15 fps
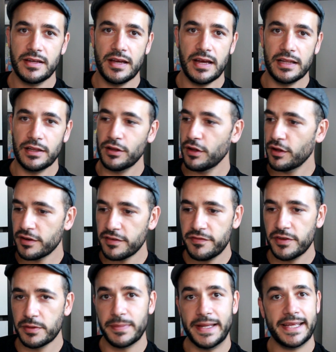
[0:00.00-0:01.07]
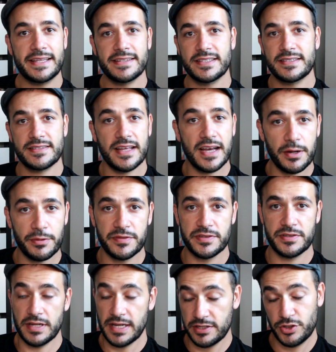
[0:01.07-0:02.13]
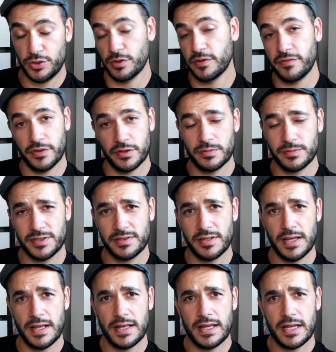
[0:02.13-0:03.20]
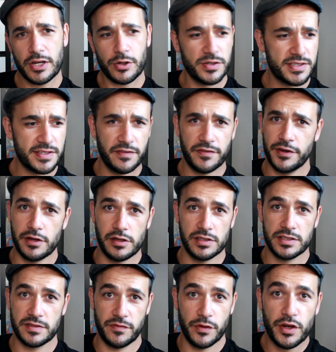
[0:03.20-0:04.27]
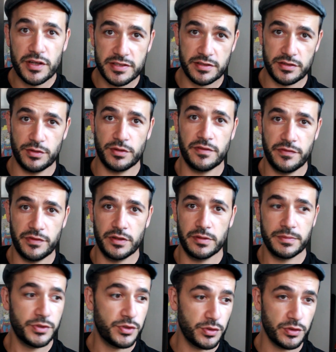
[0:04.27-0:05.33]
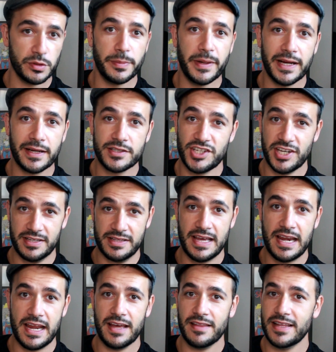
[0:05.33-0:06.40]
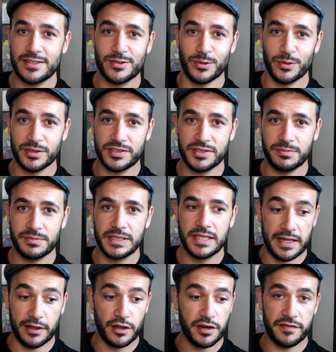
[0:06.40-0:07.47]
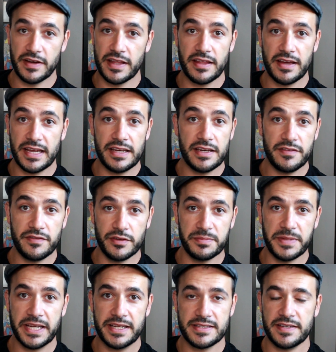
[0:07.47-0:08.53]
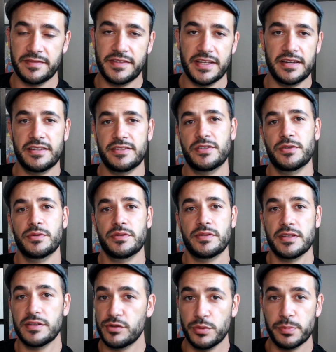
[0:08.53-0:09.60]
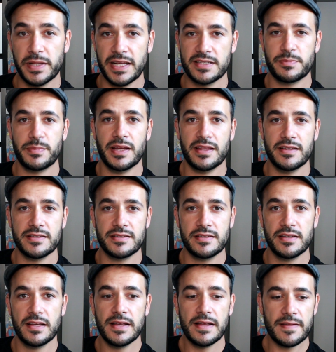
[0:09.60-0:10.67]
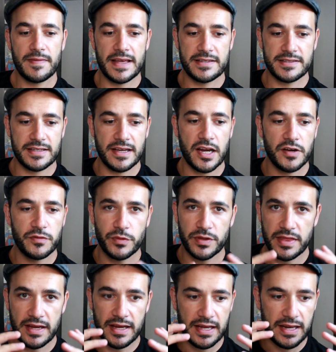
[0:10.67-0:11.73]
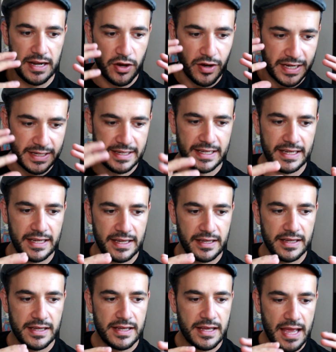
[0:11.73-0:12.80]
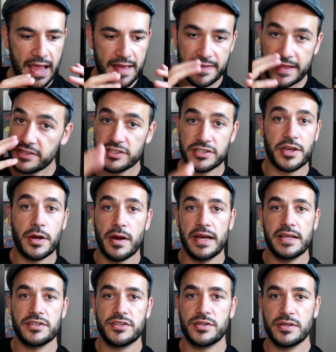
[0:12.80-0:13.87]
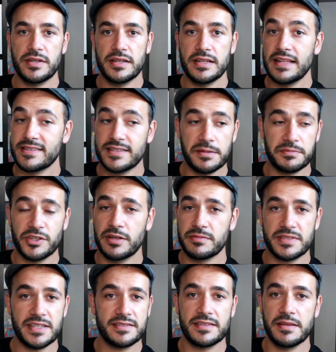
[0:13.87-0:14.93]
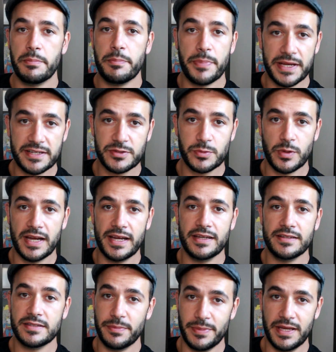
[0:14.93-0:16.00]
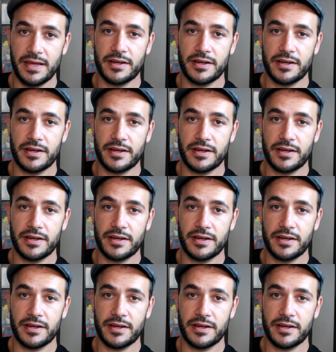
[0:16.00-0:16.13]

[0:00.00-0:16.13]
A lot of filmmakers start with short films. Christopher Nolan's first short film, Doodlebug, check that out, that's awesome. A lot of other indie filmmakers have done it too. The Duplass brothers, they start off with an idea and they just go out and shoot it. And sometimes that's the best way to be a